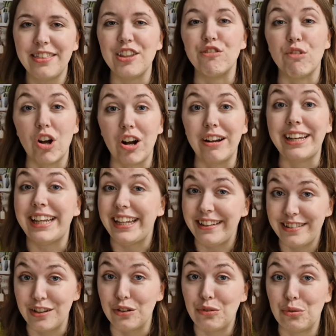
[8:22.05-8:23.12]
There are
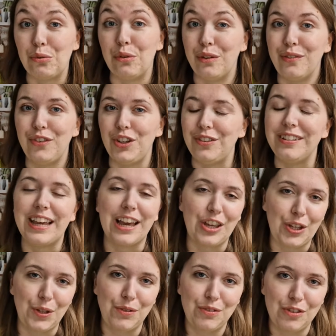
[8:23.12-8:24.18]
easier tools for you to get
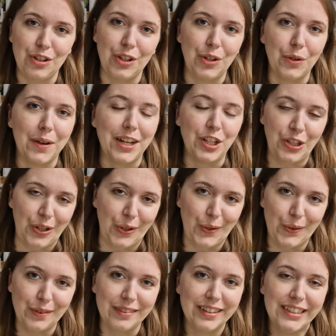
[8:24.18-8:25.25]
used to and
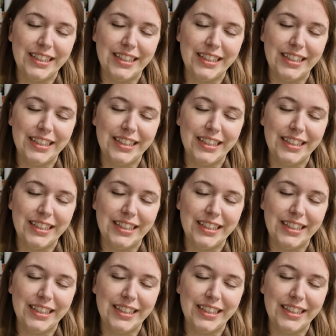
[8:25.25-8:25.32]
use.